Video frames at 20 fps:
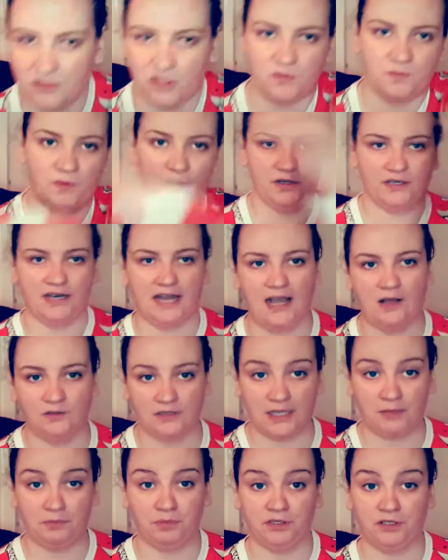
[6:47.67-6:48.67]
be just pulling
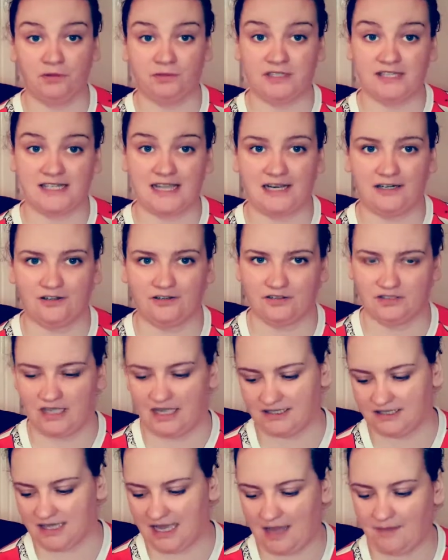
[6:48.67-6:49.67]
out and putting them on the side because
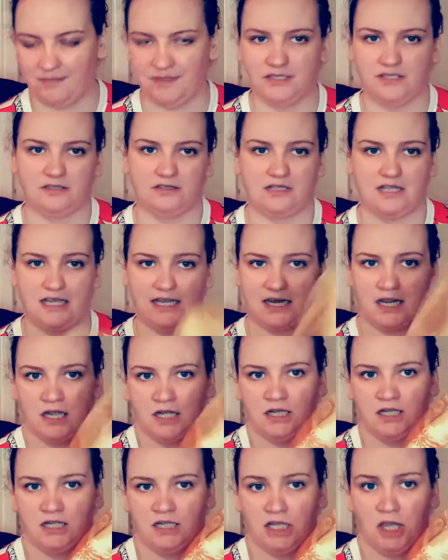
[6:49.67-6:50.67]
that's habits. Because like
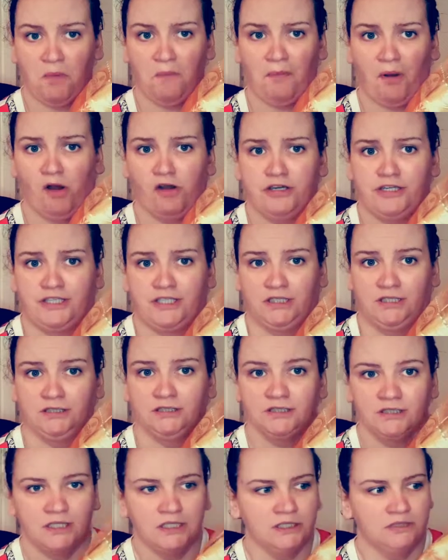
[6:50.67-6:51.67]

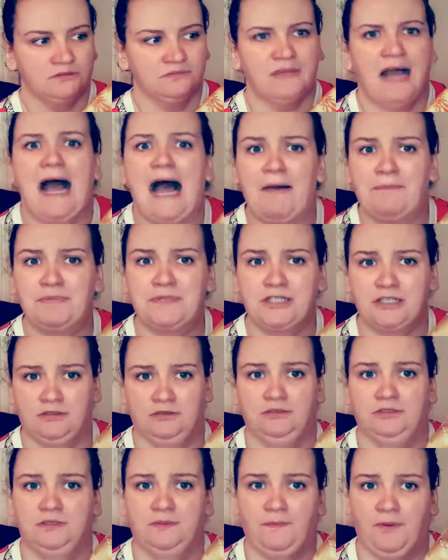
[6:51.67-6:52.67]
poison,
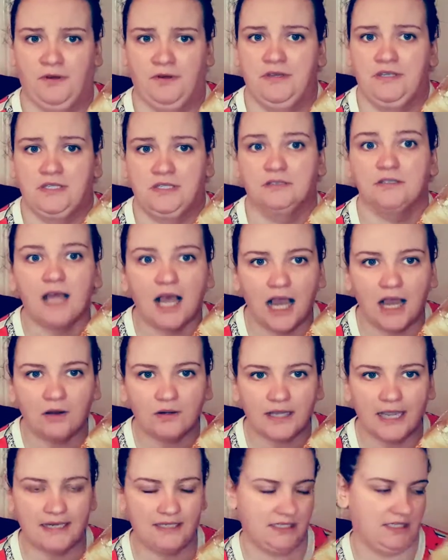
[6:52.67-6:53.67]
absolute poison. How
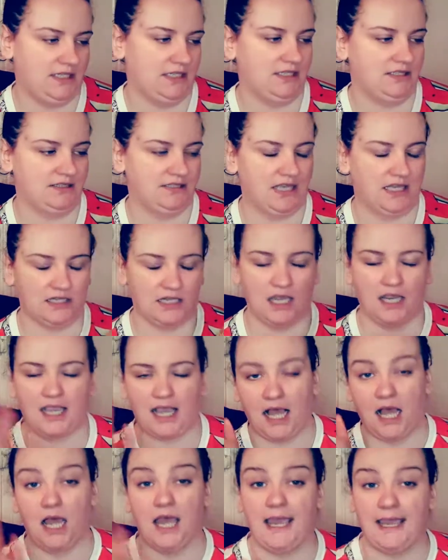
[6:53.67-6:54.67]
can he eat that? Like
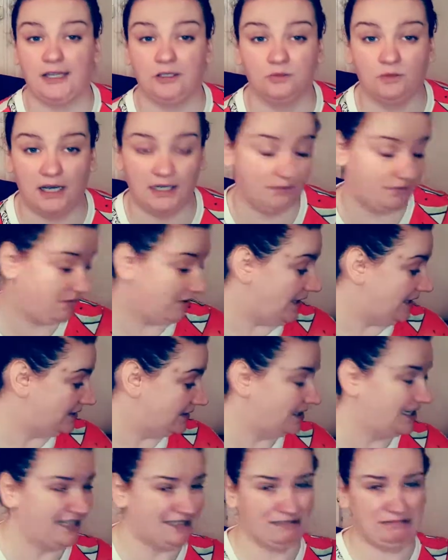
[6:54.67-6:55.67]
I hate white bread.
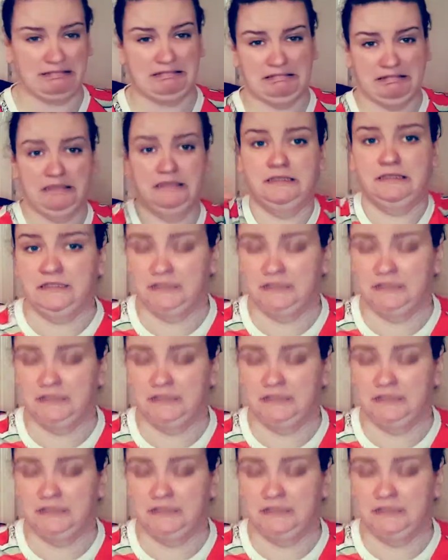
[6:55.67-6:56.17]
Like ugh,